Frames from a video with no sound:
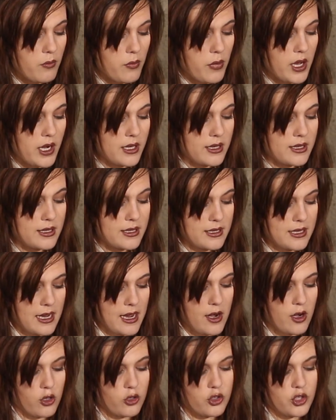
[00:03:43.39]
but
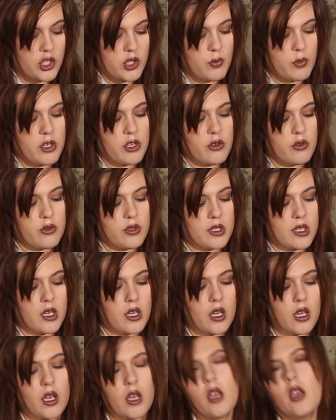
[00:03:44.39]
instead I'll just be
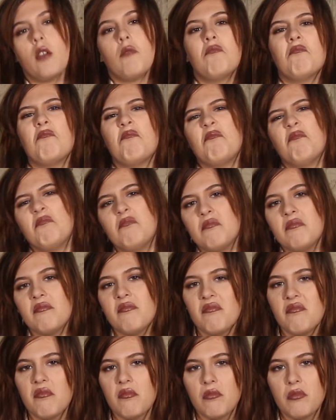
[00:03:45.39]
using
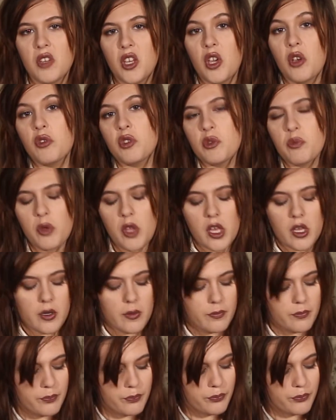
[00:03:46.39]
goat's blood,